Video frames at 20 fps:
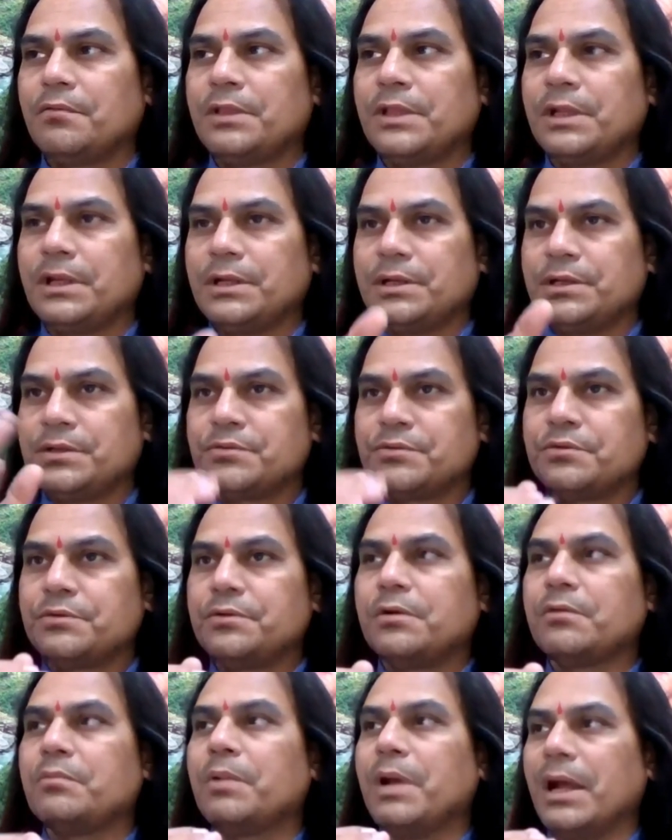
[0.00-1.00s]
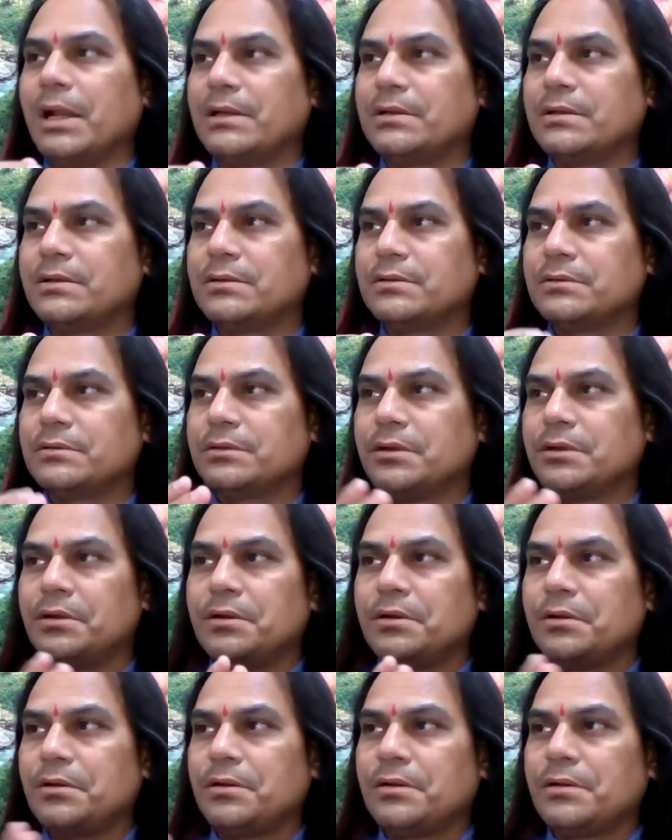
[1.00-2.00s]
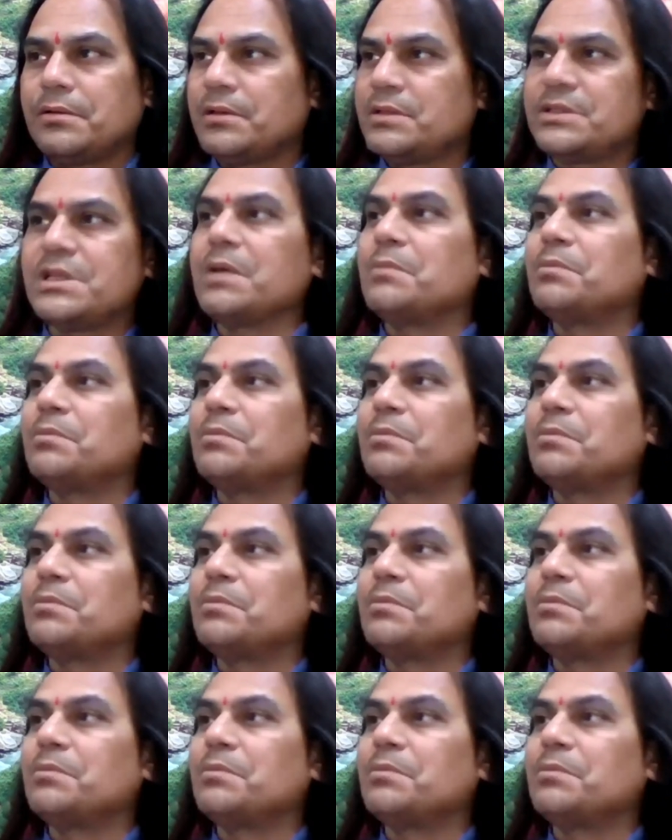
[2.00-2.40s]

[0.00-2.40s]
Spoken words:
whether it is good or bad. The